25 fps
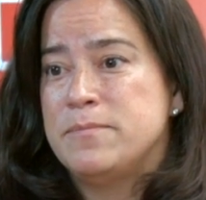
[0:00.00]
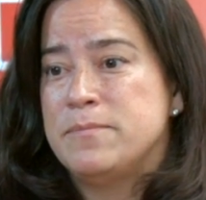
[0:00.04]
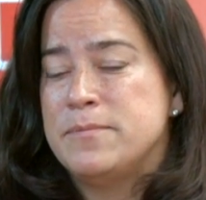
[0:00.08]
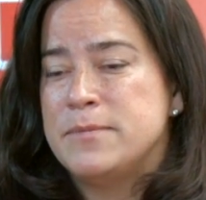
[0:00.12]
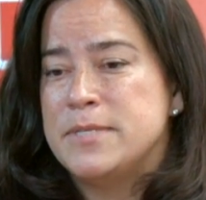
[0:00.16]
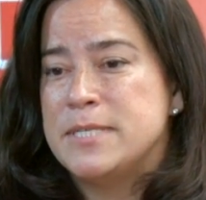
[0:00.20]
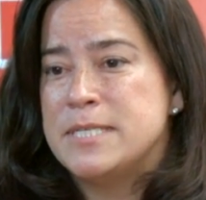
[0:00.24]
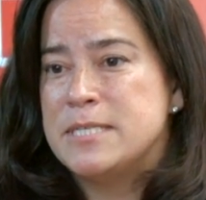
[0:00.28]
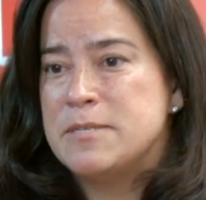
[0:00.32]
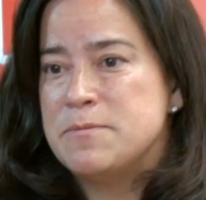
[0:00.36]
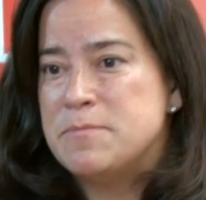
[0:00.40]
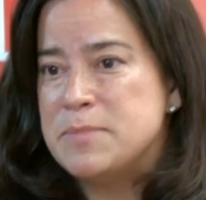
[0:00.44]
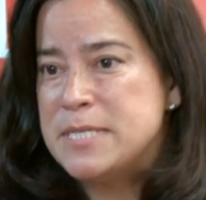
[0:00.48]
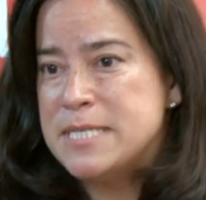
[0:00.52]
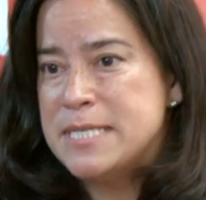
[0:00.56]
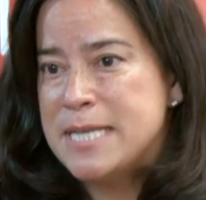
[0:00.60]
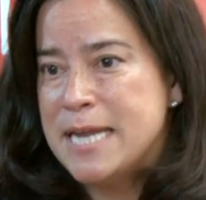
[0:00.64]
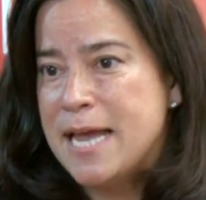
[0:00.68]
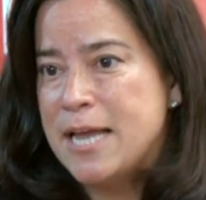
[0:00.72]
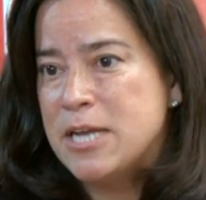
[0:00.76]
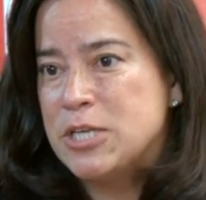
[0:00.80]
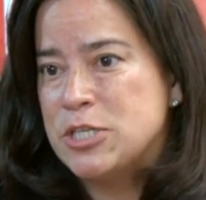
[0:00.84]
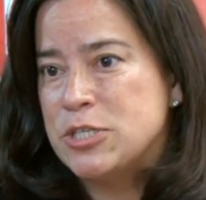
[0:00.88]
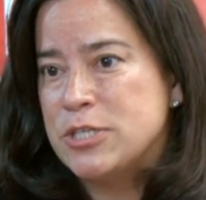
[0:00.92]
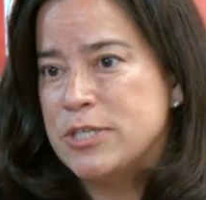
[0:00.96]

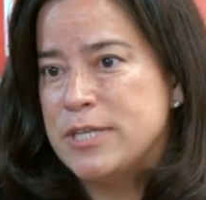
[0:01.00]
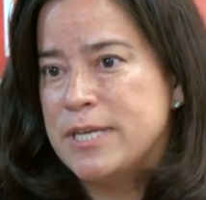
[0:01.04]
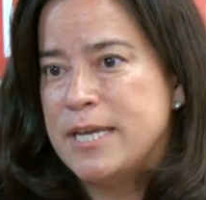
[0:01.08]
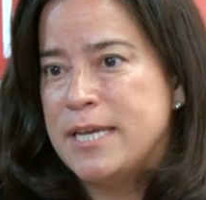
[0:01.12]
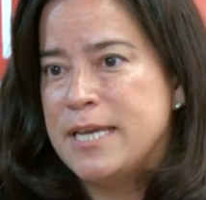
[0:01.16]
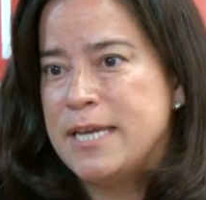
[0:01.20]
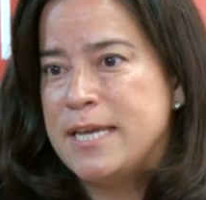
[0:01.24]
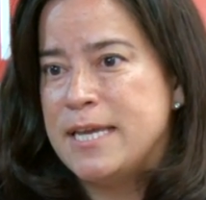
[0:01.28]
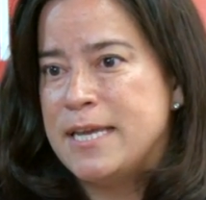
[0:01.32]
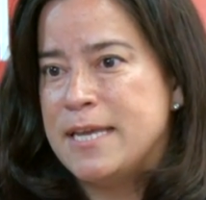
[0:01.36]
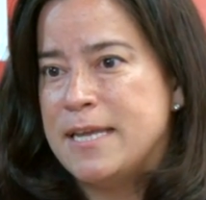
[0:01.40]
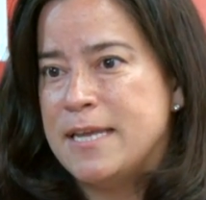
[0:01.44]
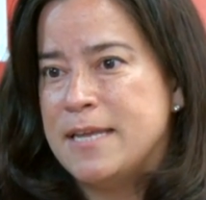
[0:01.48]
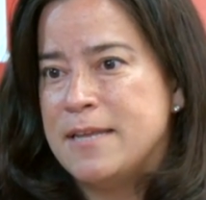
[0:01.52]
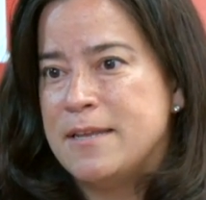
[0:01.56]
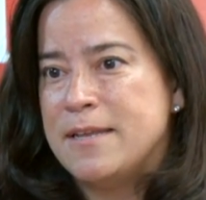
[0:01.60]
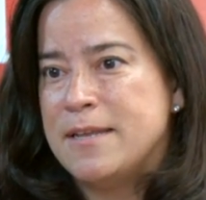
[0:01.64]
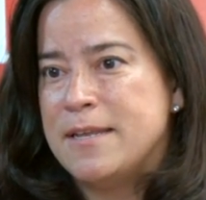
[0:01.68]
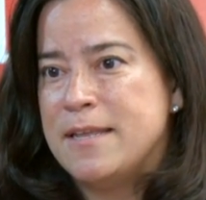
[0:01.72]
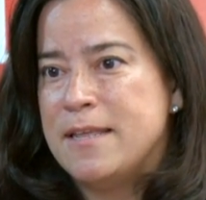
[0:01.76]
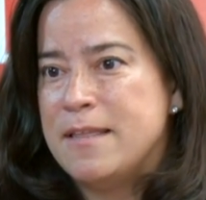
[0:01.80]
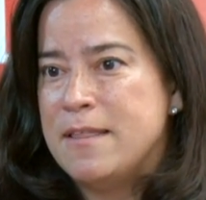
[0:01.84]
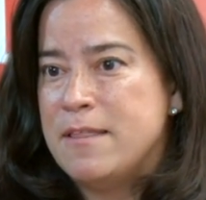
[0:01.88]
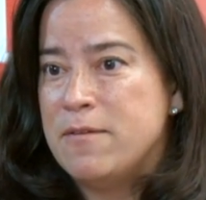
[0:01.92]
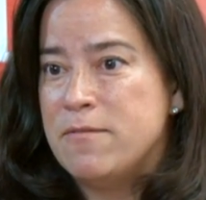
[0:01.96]
substantially
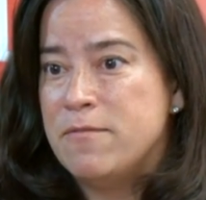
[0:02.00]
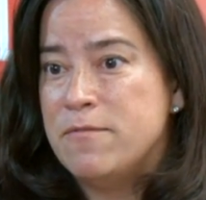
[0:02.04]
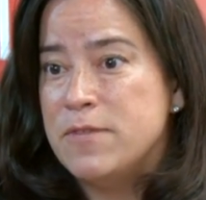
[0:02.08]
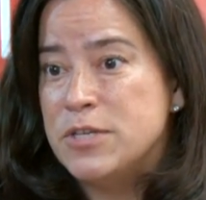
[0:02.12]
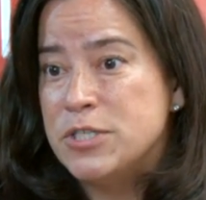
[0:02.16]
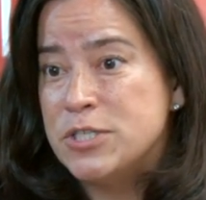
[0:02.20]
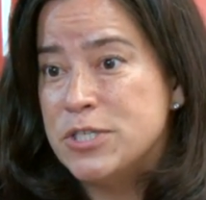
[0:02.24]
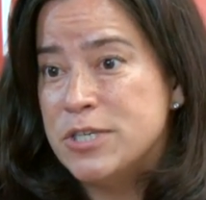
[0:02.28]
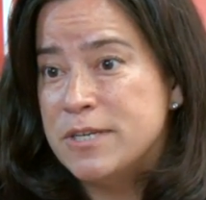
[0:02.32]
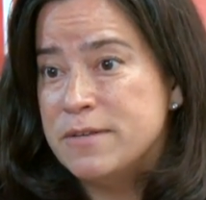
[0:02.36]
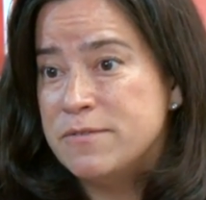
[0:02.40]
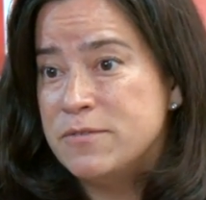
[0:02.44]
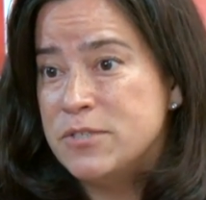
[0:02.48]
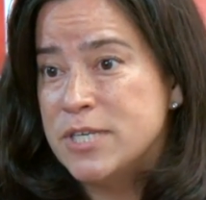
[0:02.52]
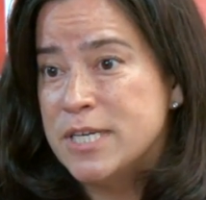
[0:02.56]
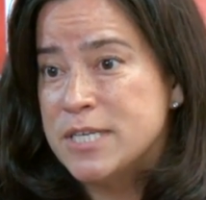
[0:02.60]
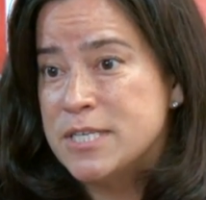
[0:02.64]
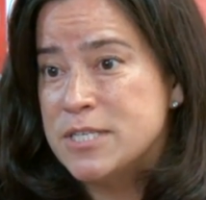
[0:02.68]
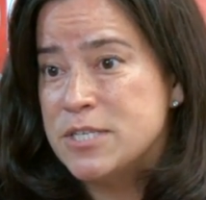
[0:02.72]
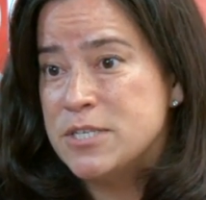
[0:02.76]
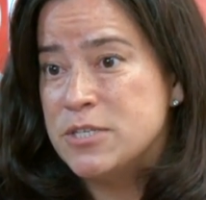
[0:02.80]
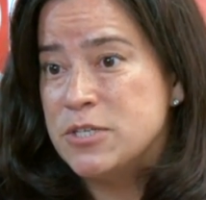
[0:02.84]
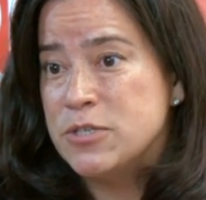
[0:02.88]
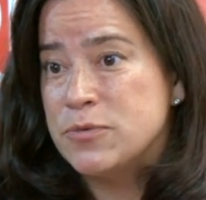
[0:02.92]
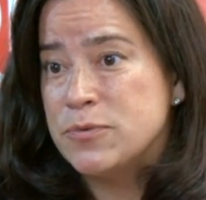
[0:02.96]
in the vision of
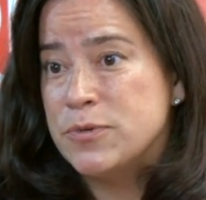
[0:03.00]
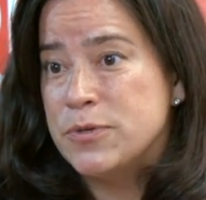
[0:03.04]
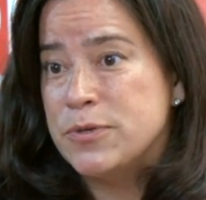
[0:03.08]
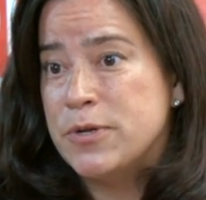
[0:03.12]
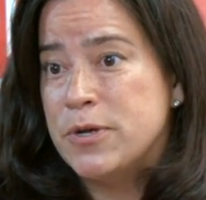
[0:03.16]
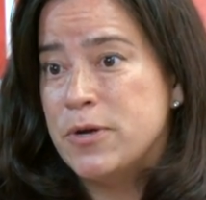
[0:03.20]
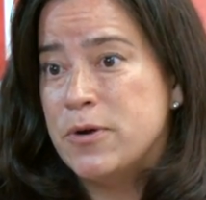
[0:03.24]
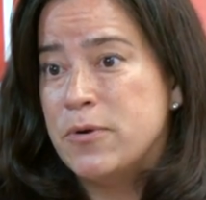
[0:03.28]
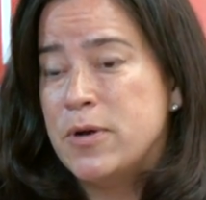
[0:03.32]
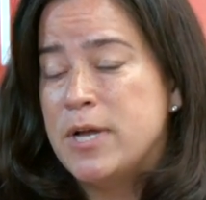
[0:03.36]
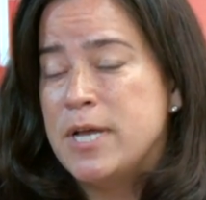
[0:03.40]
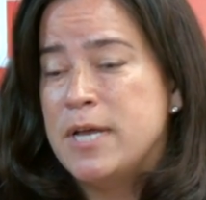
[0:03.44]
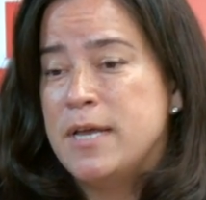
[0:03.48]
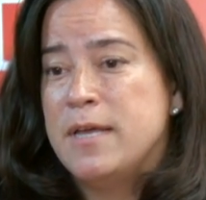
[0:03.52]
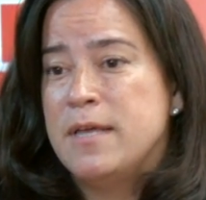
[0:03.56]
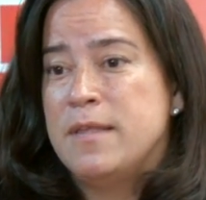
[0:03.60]
Justin Trudeau,